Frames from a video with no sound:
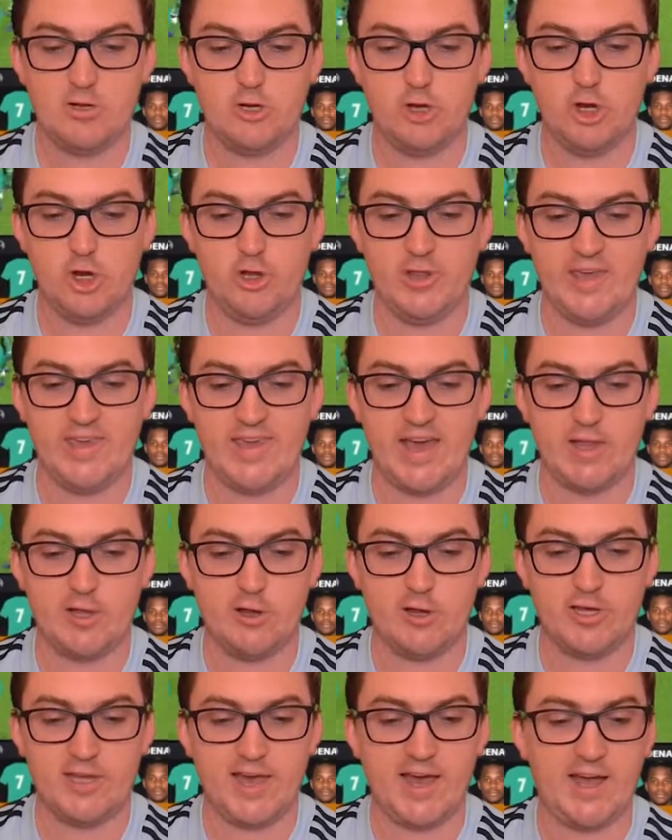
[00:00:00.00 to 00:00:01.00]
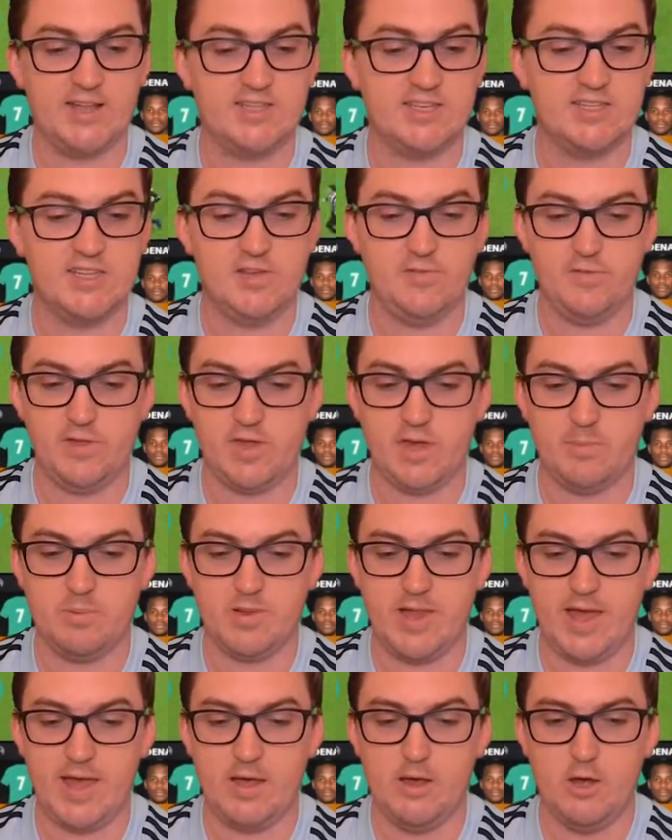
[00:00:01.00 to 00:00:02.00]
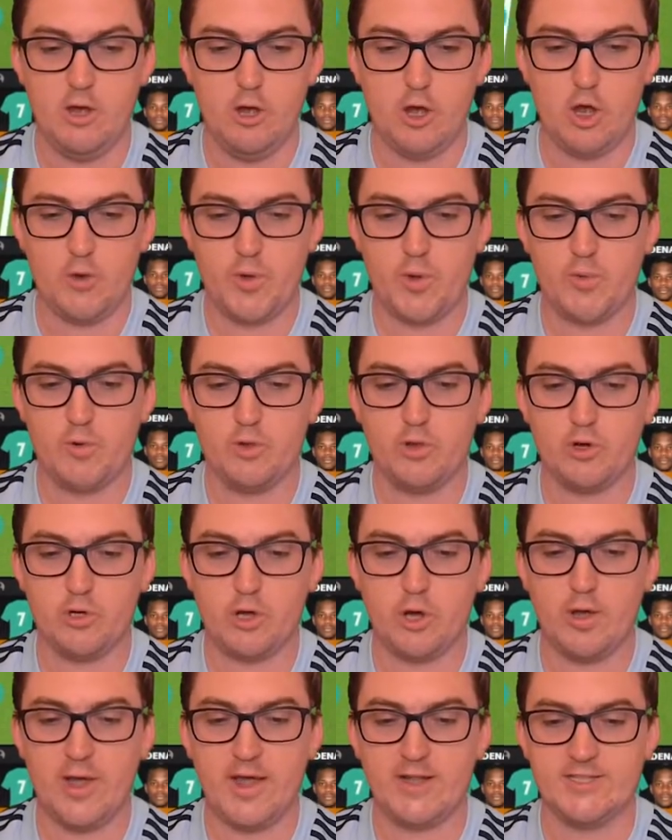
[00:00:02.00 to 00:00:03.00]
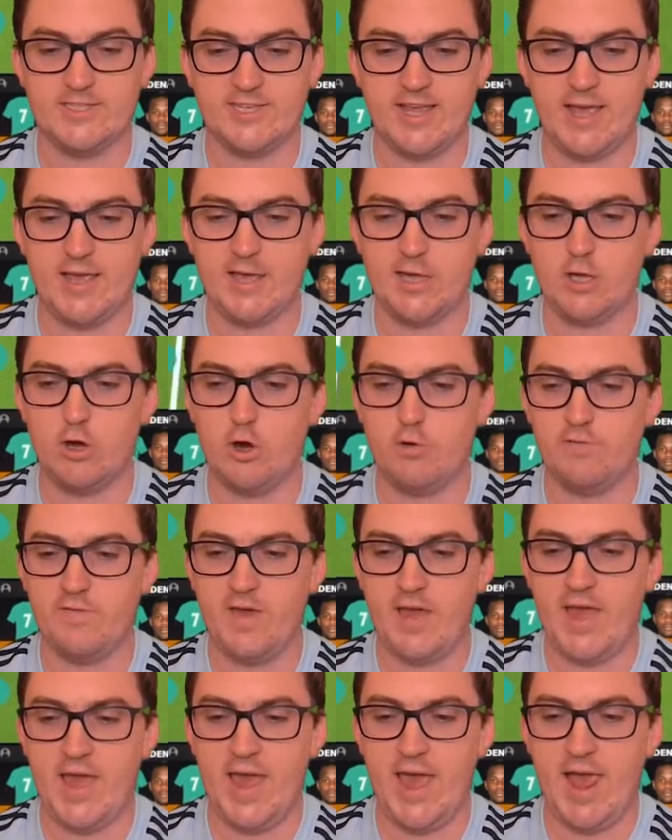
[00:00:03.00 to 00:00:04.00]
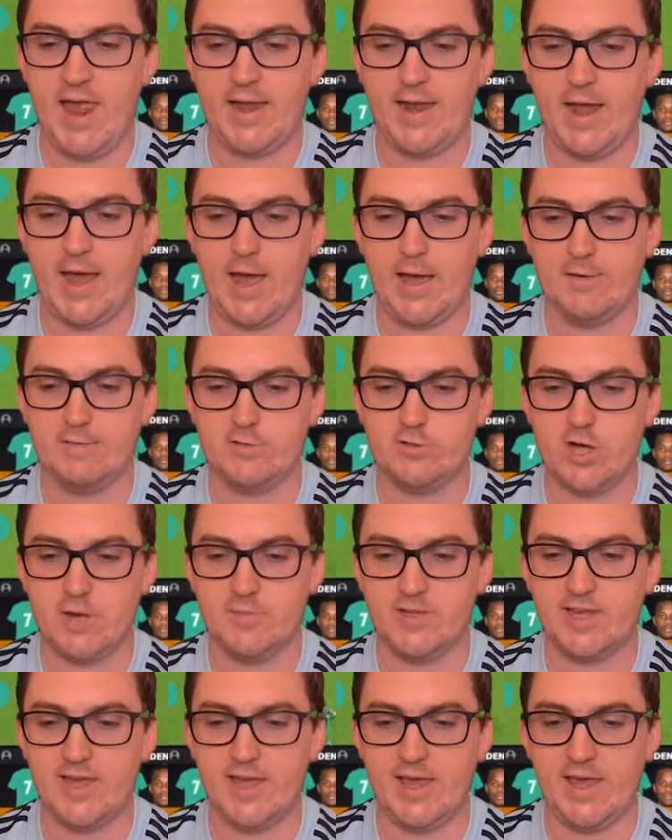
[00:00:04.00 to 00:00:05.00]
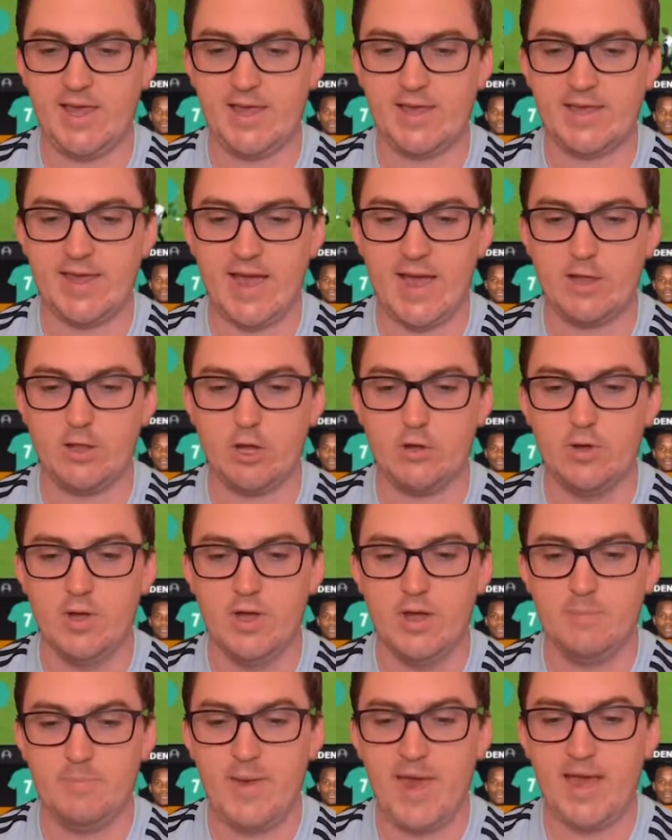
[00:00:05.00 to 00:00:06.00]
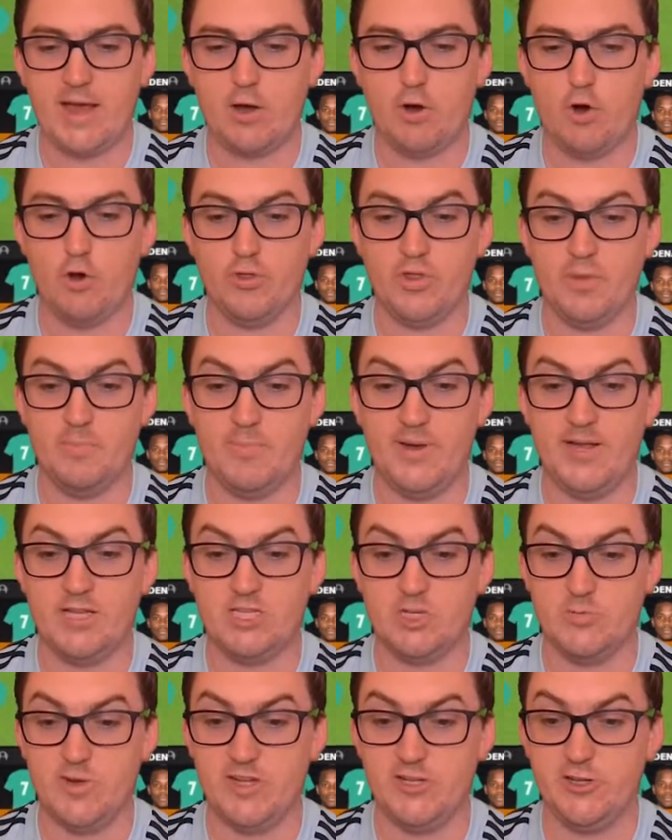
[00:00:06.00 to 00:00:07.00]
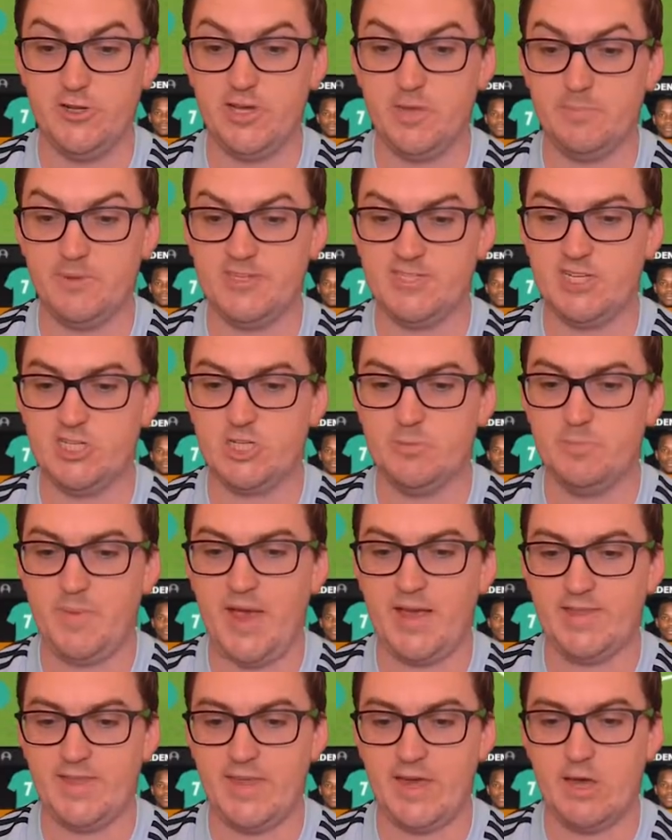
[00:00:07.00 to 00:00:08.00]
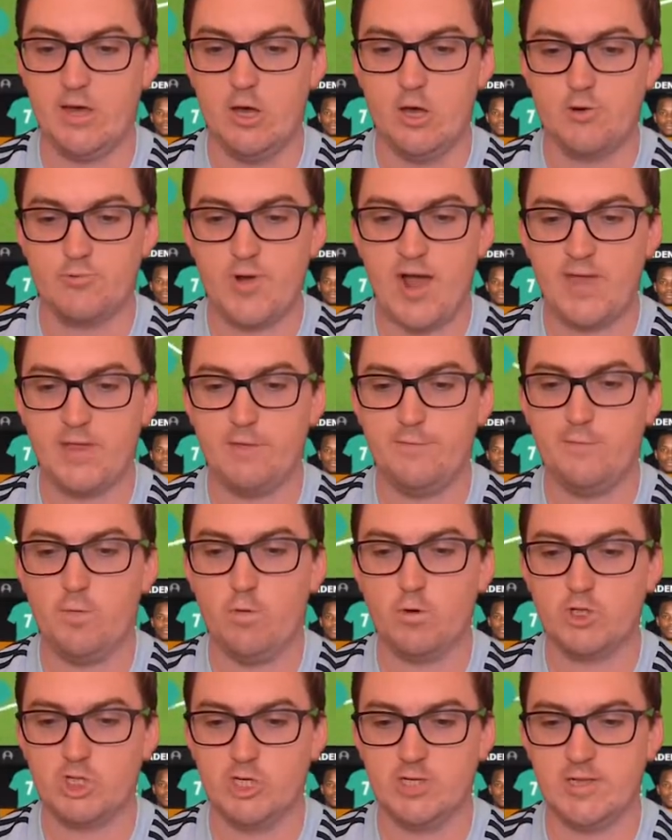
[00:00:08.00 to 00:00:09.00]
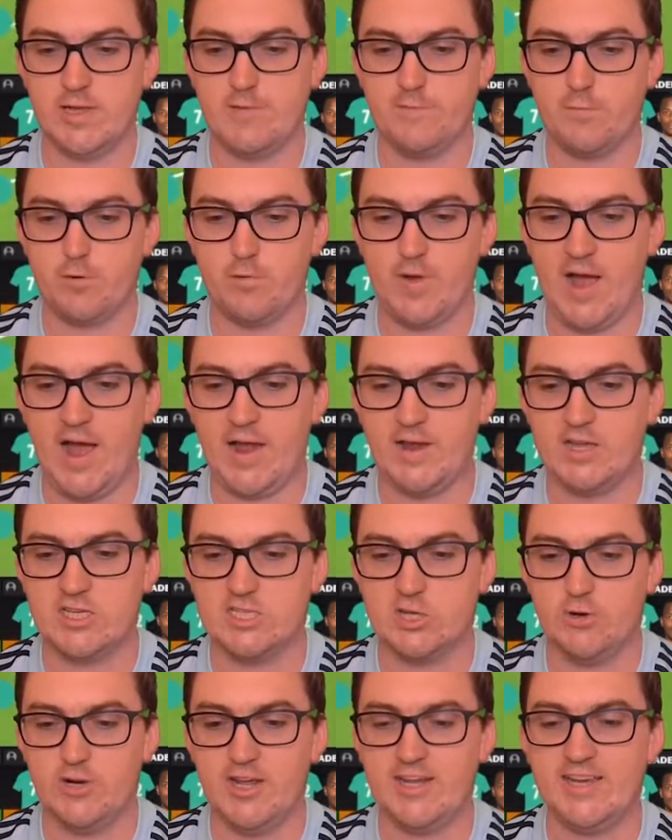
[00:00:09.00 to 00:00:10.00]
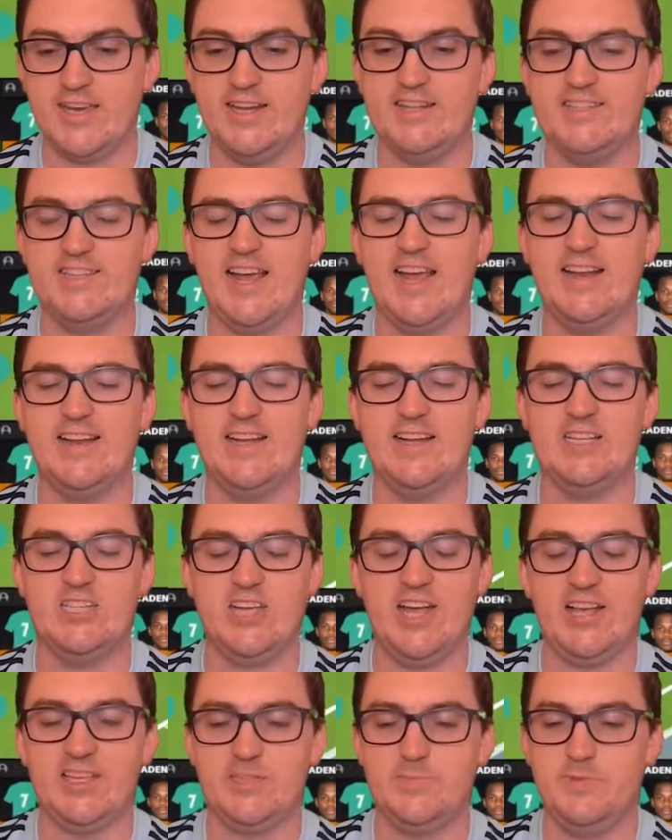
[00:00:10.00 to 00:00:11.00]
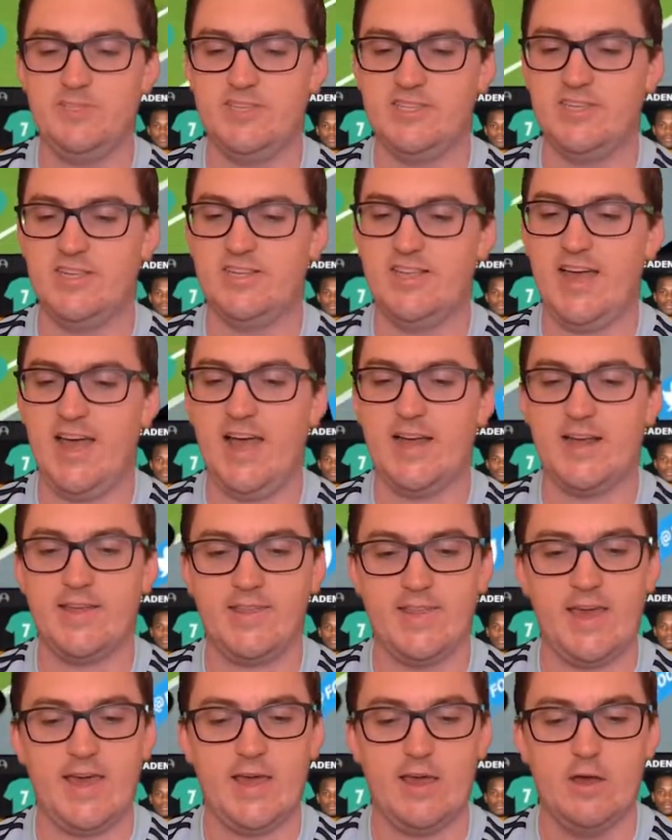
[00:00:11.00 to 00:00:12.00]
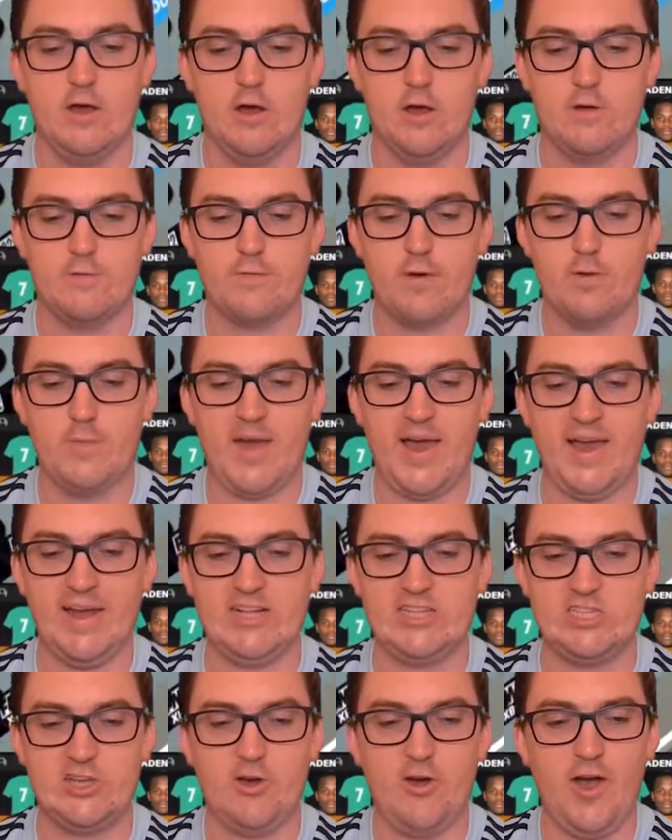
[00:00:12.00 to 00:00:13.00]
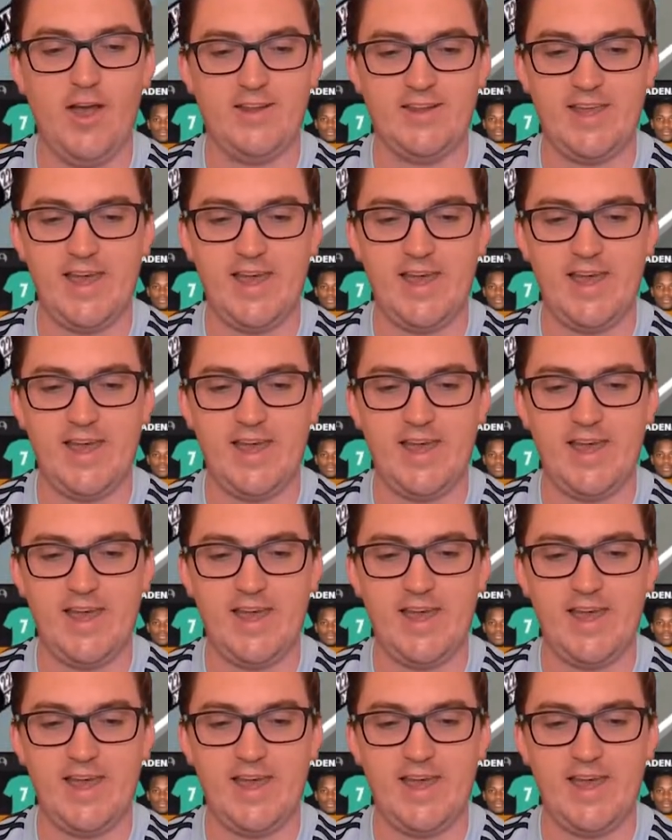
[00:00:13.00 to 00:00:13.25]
an early yellow card, so definitely a player who we will look at taking off at halftime to get Ian Carlo back on the pitch. And we do get possession back there, rather fortunately, through Arnason, and Kadina just misses a target there from a tight